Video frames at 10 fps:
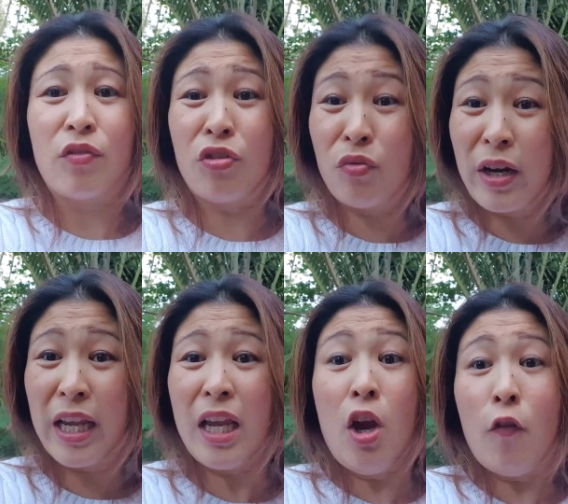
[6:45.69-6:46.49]

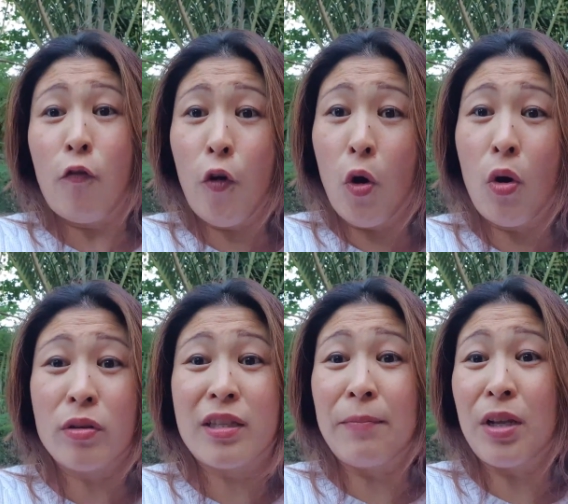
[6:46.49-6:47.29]
three, four, or
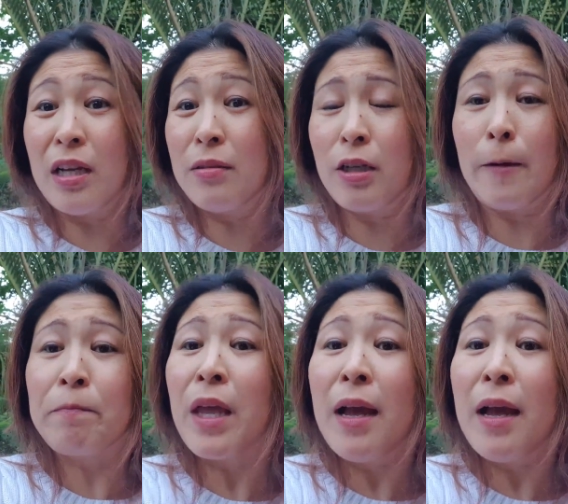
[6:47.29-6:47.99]
sometimes, you know,